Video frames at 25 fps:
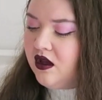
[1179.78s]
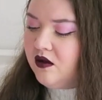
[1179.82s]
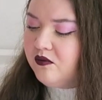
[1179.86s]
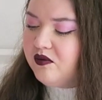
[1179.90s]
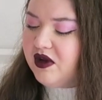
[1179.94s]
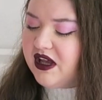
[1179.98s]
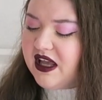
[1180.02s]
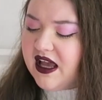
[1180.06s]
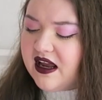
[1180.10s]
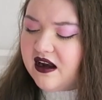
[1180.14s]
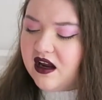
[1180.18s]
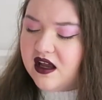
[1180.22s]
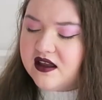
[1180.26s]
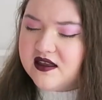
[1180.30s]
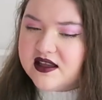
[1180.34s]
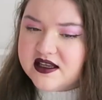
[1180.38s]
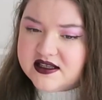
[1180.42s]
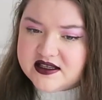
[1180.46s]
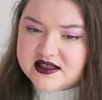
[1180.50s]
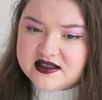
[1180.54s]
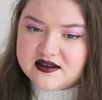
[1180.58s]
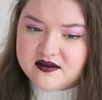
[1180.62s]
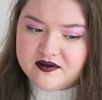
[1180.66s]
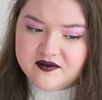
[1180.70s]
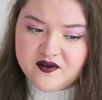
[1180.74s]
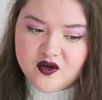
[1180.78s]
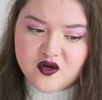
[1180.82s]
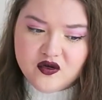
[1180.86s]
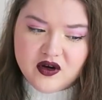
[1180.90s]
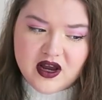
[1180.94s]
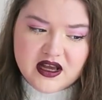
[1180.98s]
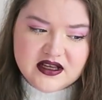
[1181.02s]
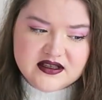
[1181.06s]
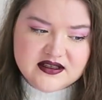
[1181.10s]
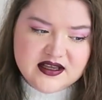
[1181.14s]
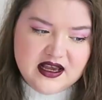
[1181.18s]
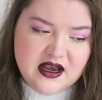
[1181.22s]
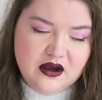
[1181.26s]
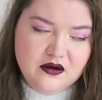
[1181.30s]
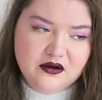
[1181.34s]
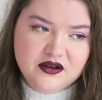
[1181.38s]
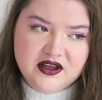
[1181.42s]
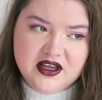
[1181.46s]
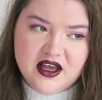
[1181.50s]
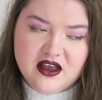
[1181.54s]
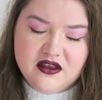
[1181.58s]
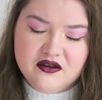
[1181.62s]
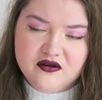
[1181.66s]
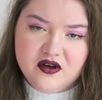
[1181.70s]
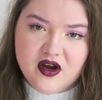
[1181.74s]
but yeah, like this is a 4XL and
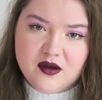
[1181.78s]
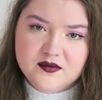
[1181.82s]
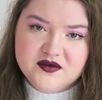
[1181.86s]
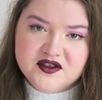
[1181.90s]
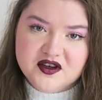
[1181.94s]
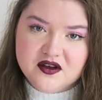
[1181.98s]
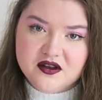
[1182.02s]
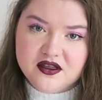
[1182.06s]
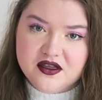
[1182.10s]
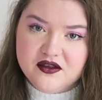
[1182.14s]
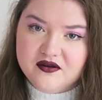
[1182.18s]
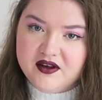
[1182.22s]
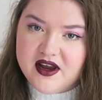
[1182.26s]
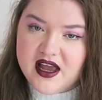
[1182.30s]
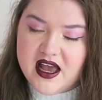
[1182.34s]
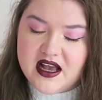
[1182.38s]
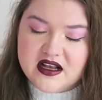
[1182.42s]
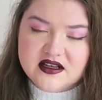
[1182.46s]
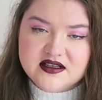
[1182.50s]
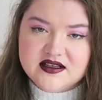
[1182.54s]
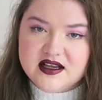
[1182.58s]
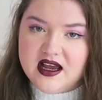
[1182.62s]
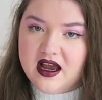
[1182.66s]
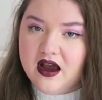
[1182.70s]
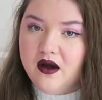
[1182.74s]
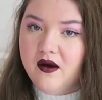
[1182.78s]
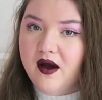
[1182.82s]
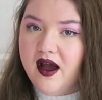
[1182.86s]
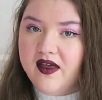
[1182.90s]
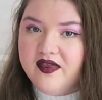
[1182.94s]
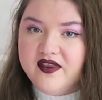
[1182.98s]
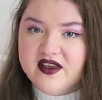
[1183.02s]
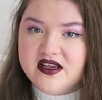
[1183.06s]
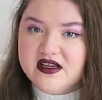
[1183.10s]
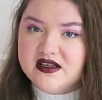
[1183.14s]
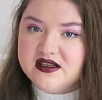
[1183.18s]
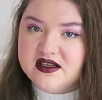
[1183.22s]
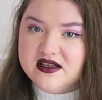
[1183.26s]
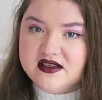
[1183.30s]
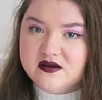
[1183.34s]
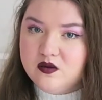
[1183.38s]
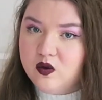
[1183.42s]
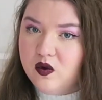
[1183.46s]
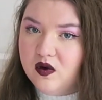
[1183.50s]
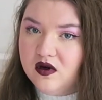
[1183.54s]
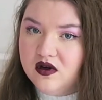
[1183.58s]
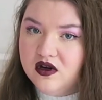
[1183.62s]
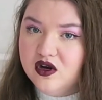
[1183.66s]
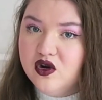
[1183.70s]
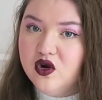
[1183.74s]
the other items are a 3XL and this is
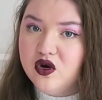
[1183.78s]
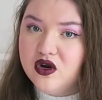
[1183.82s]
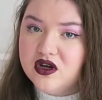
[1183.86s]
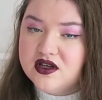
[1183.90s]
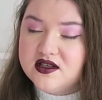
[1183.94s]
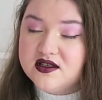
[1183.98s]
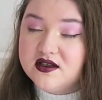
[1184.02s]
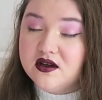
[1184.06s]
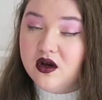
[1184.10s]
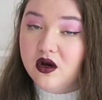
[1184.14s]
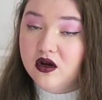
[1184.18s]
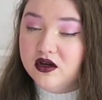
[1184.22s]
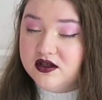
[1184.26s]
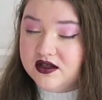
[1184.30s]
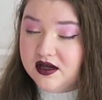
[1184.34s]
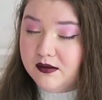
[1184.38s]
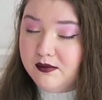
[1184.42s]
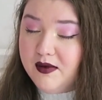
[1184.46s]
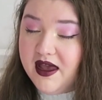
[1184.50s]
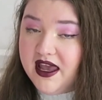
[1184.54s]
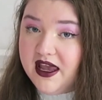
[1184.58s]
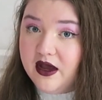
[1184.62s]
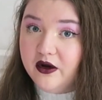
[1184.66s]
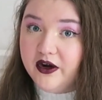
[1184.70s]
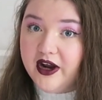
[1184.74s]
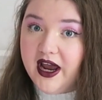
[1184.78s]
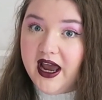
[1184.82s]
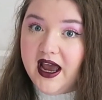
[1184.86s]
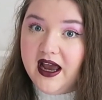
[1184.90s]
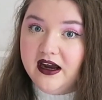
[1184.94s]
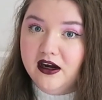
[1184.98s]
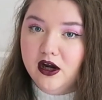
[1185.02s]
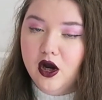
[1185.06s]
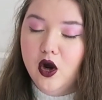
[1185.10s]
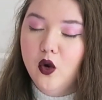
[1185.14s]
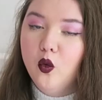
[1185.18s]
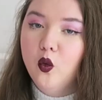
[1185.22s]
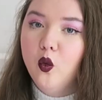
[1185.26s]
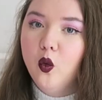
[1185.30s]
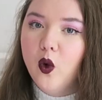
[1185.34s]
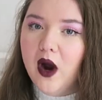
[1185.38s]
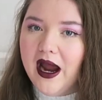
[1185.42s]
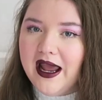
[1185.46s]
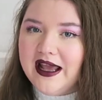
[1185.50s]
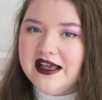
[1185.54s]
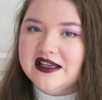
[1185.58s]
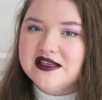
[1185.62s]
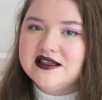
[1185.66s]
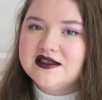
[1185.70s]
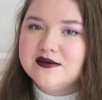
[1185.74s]
what looks to me on a hanger
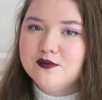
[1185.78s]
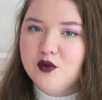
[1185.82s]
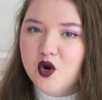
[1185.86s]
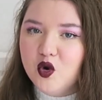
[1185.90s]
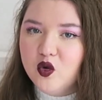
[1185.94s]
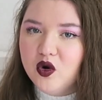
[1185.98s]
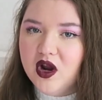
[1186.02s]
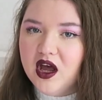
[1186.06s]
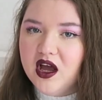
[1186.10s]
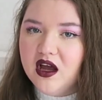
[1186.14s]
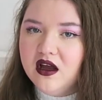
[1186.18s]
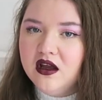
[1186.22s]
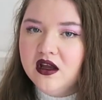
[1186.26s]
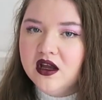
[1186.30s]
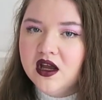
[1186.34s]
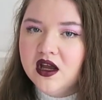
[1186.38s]
way smaller.